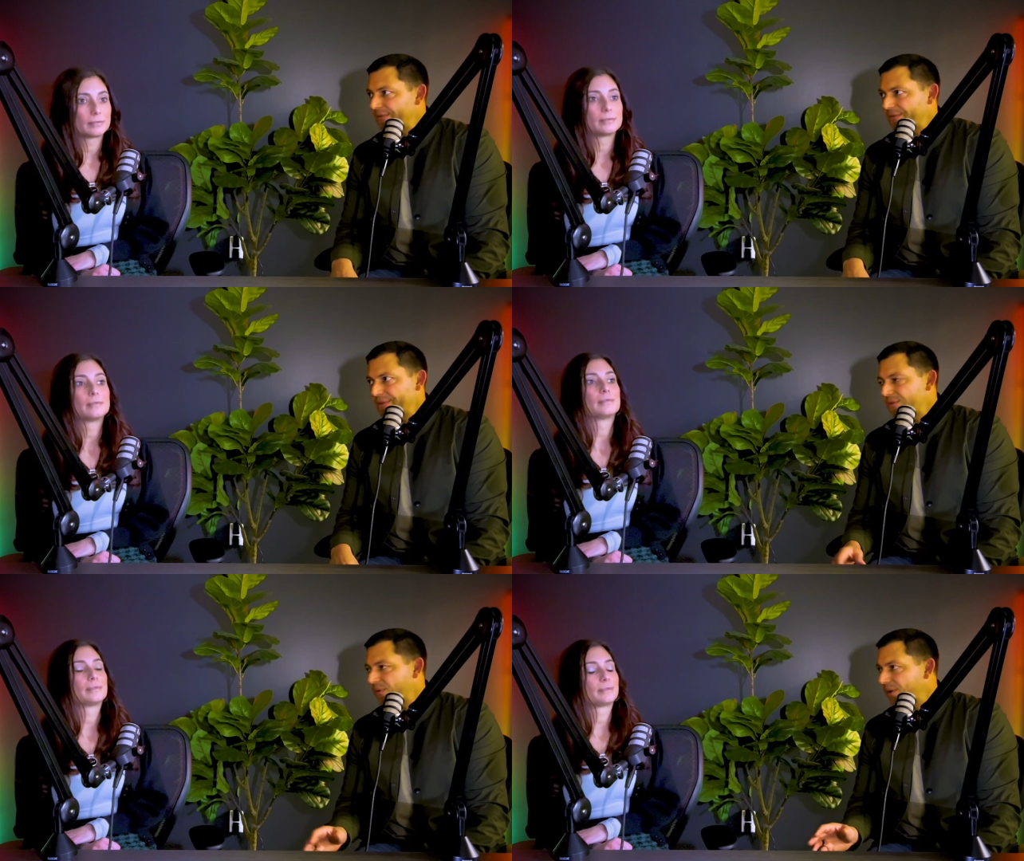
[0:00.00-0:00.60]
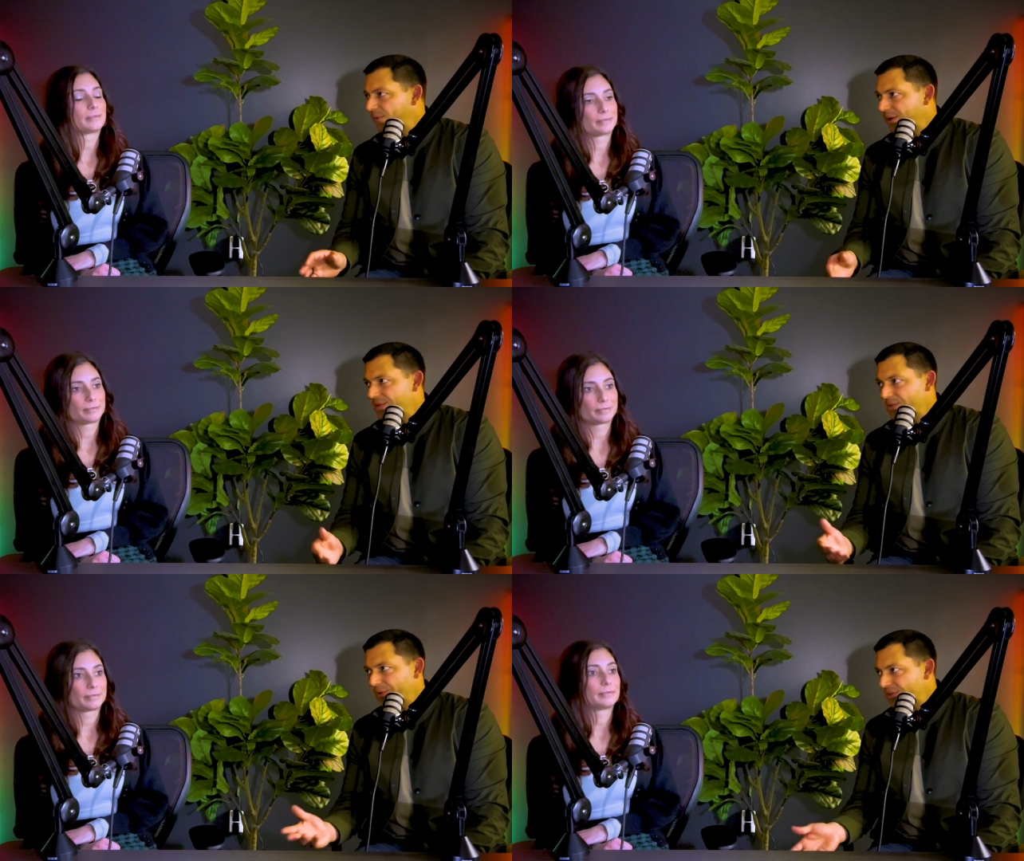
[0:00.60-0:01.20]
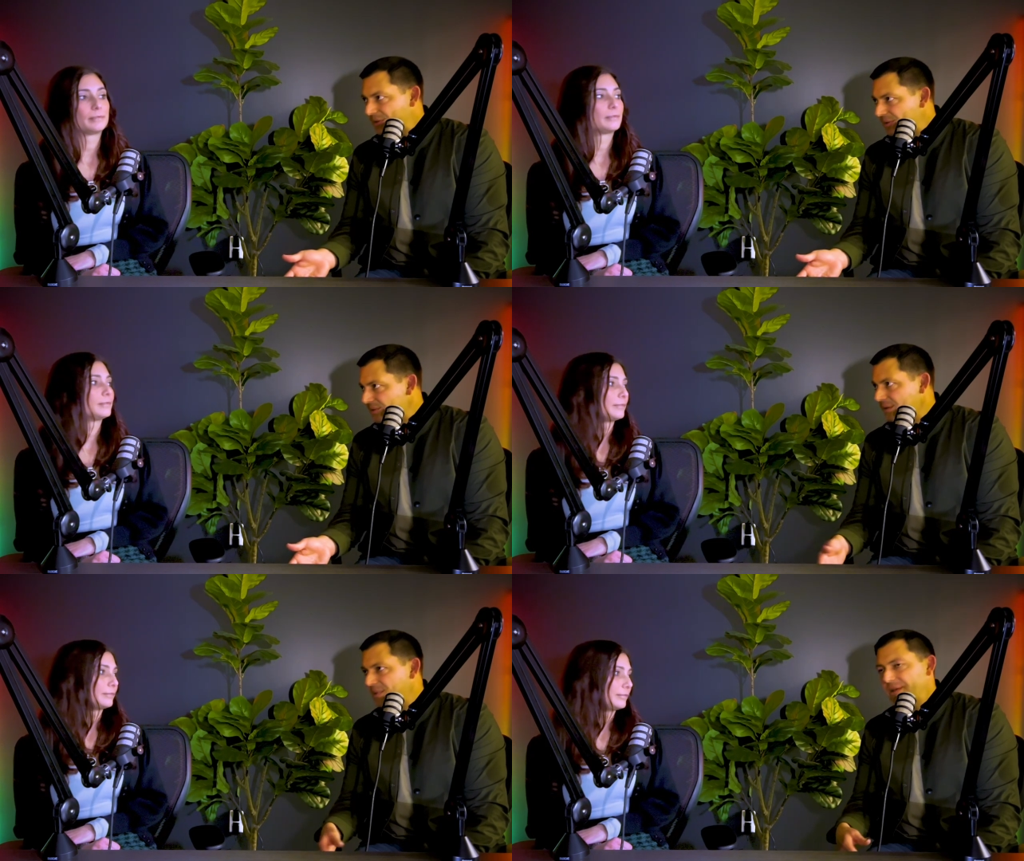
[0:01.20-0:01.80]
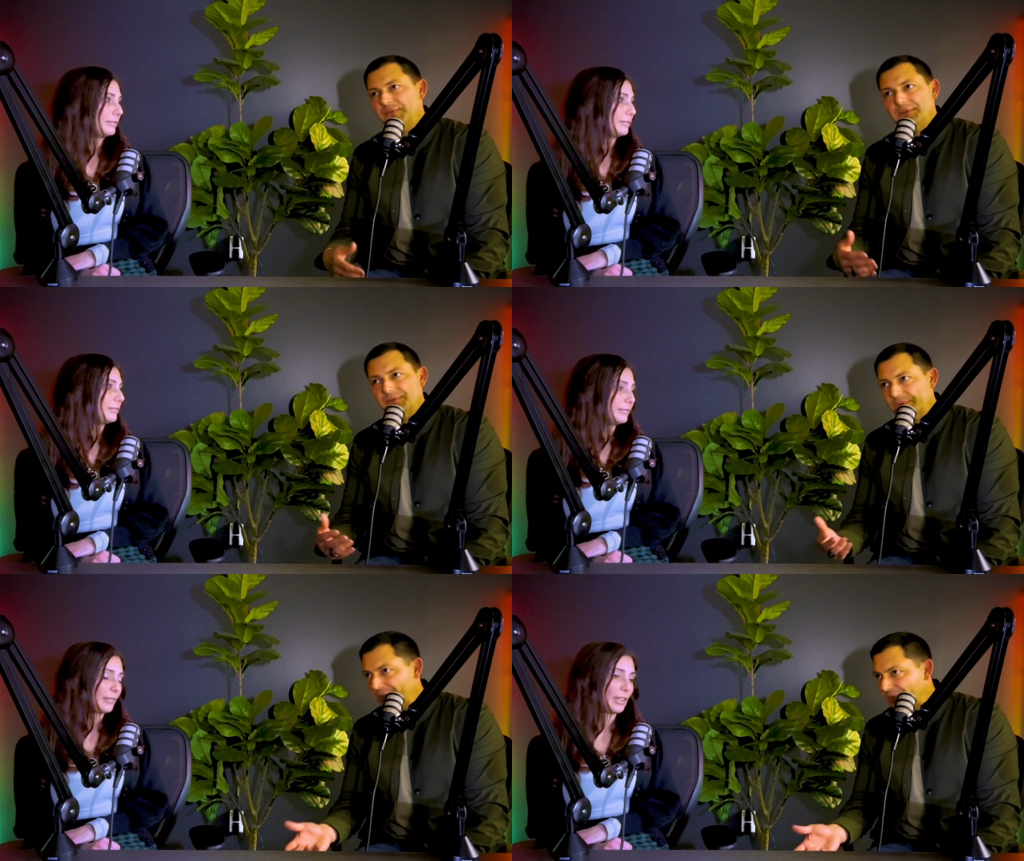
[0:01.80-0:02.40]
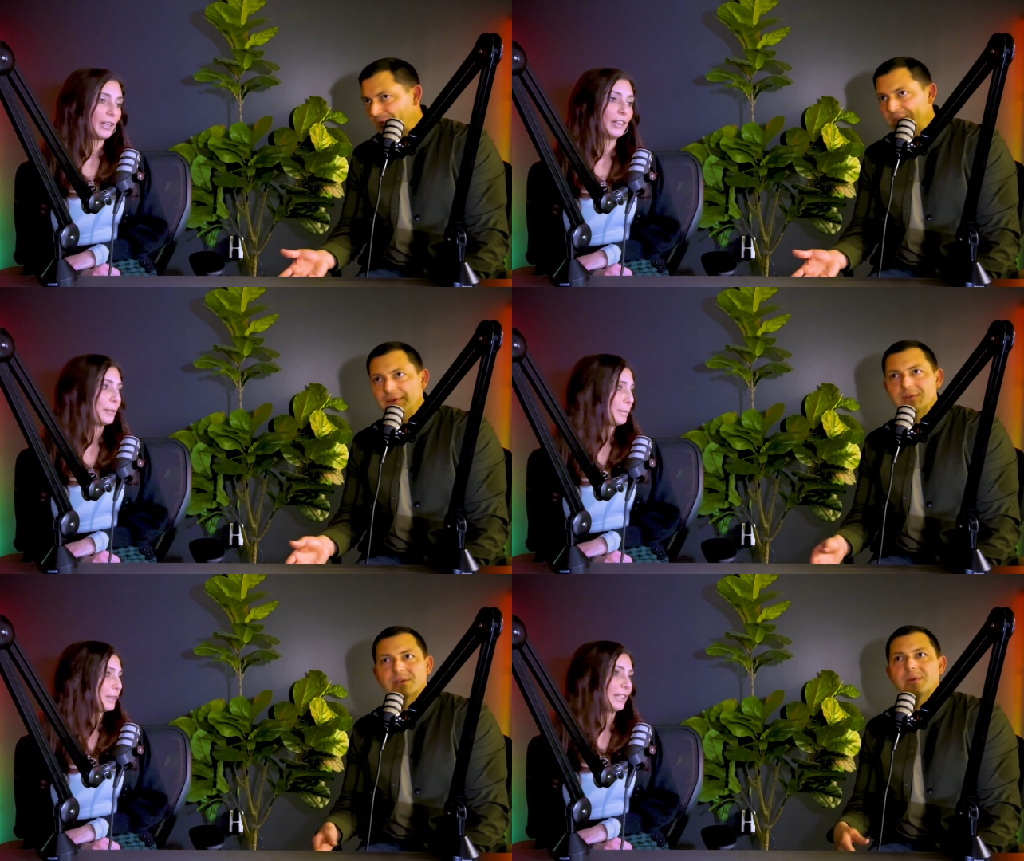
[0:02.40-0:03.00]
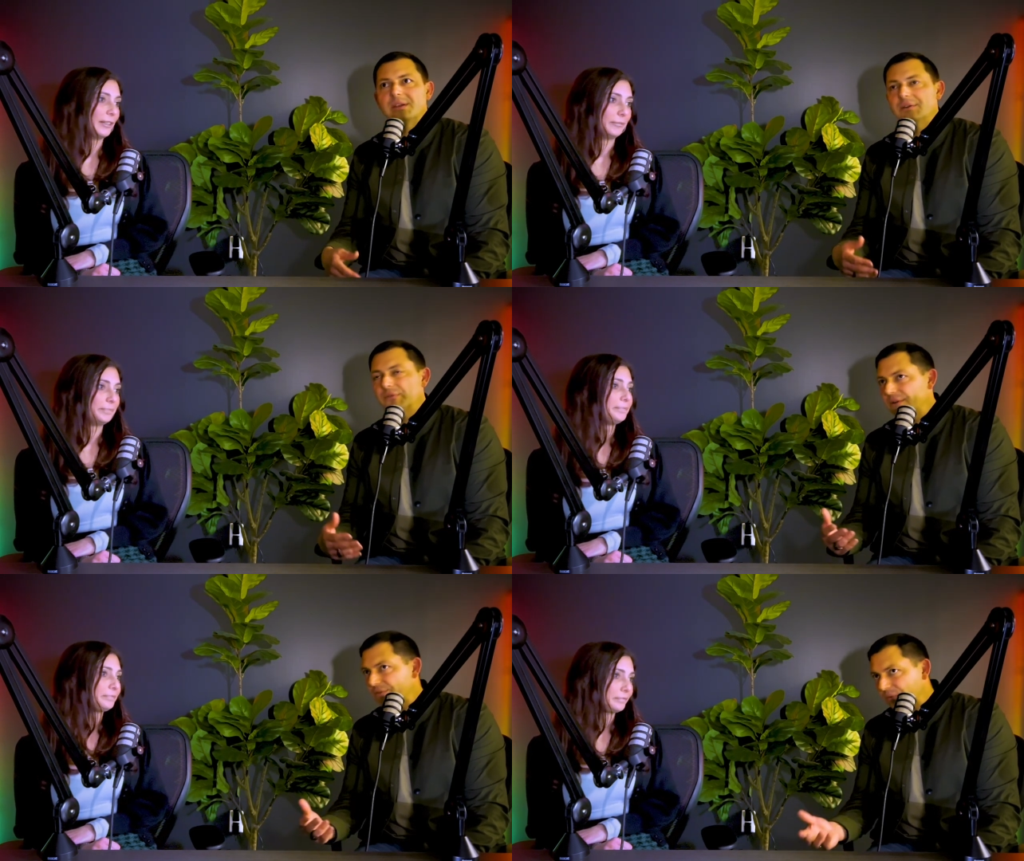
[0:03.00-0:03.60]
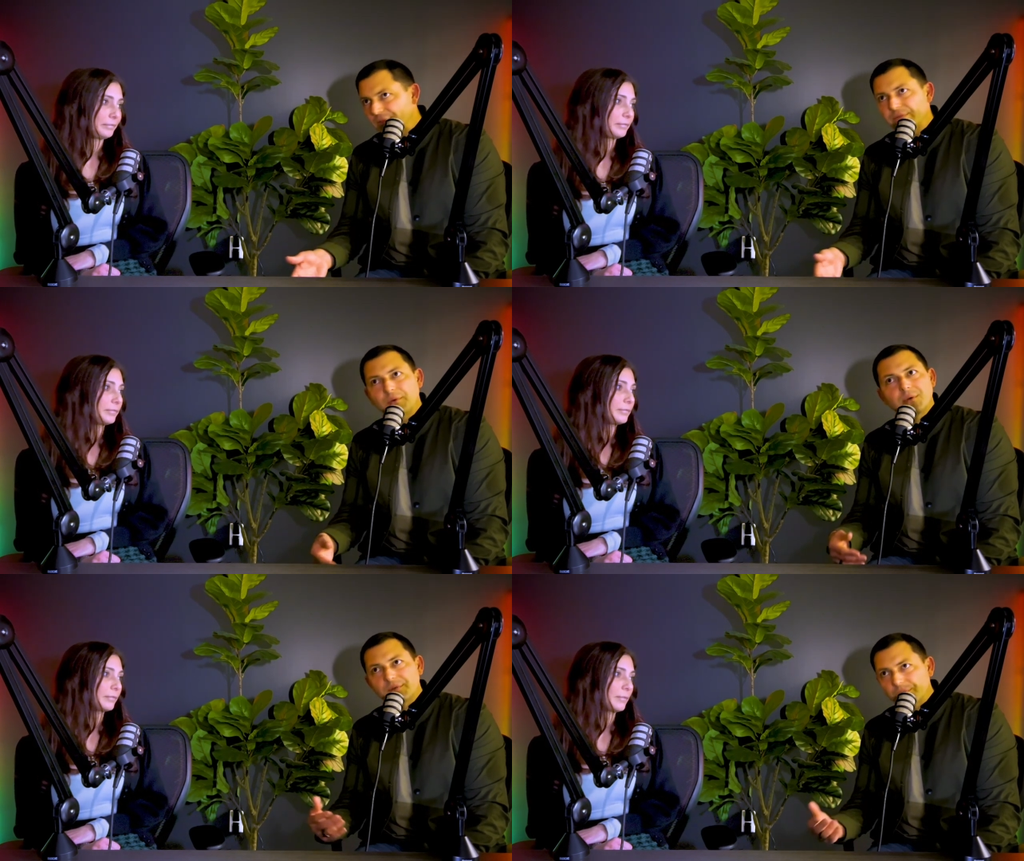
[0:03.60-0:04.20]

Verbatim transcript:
Speaker 1: was different than 21 22 is going to be different 23 100%. is going to be different 24